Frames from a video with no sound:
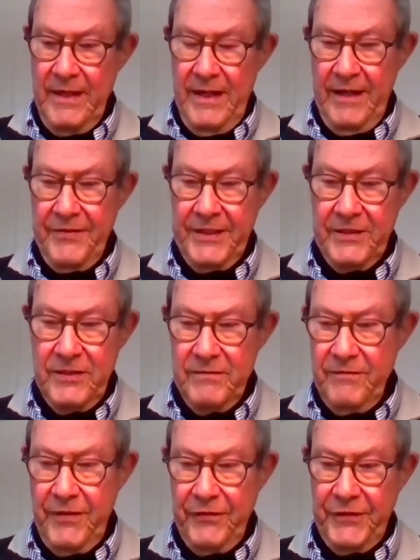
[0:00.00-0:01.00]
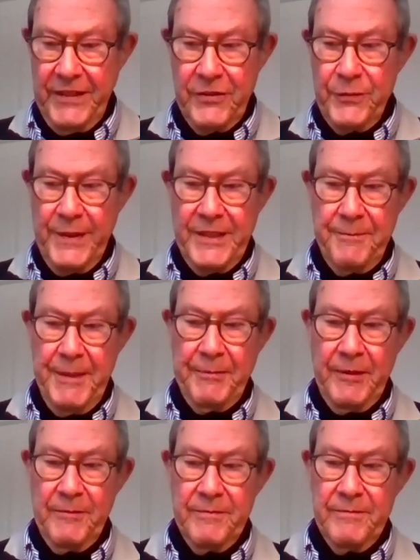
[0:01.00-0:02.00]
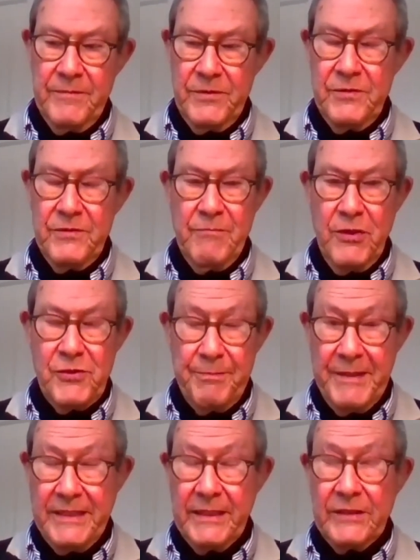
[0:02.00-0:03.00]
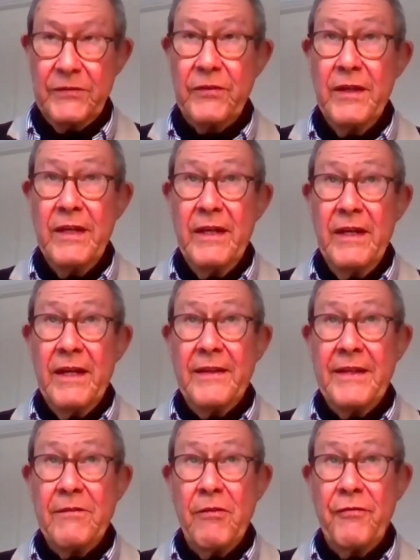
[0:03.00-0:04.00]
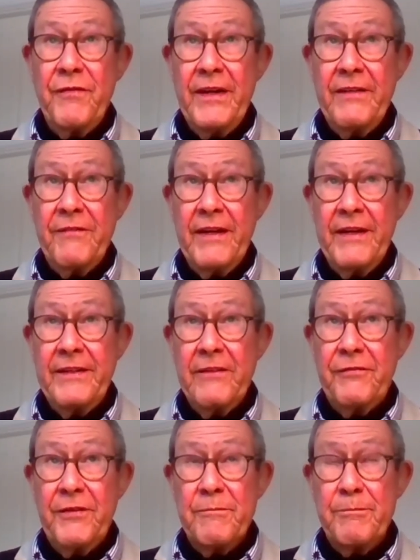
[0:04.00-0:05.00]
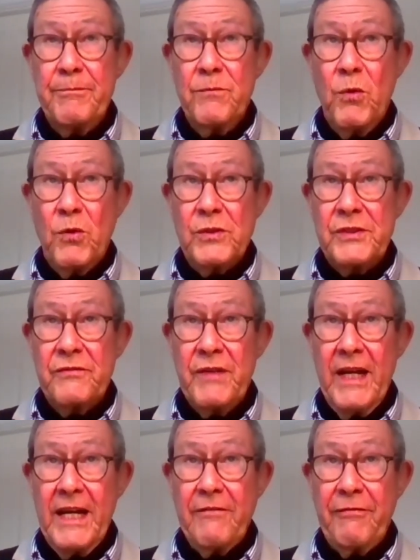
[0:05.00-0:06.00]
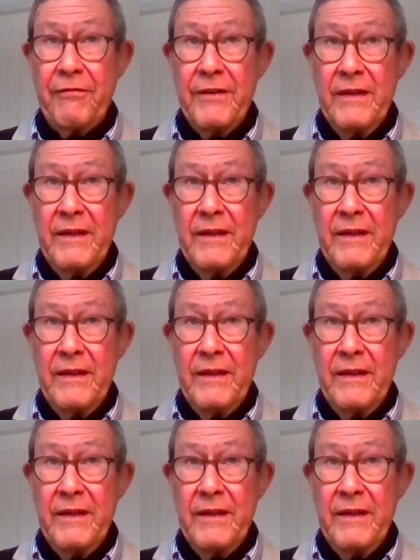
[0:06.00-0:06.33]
I think, 15 to 20 people, most meetings. And they were from very, very different walks of life.